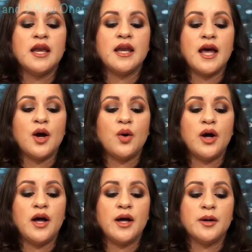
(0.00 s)
Now,
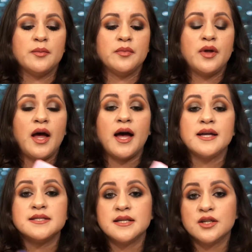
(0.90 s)
I
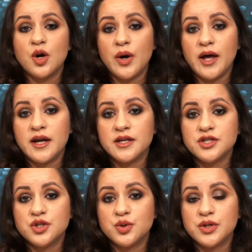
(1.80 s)
did go ahead and
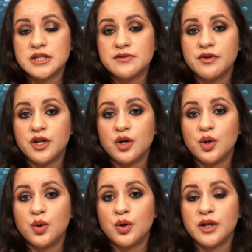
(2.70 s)
do this
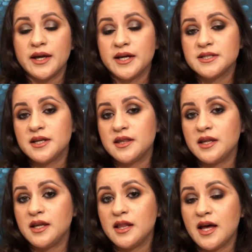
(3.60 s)
video like I did
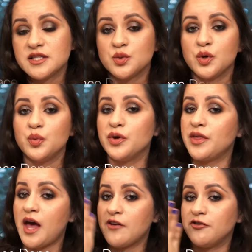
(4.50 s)
the last one with
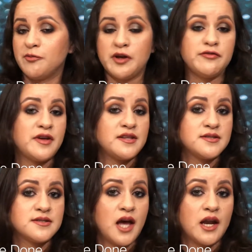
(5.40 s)
half of my
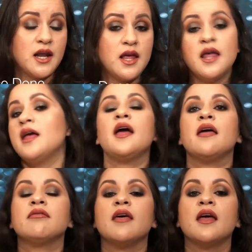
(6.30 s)
face done.
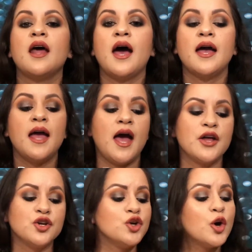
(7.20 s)
And then I
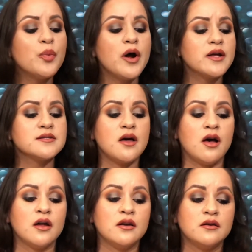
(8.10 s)
had no products
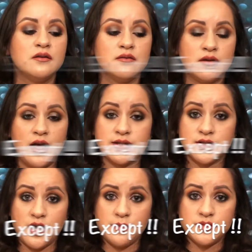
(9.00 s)
on
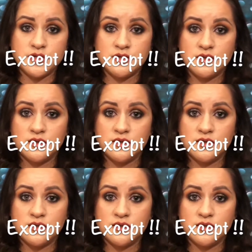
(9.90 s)
except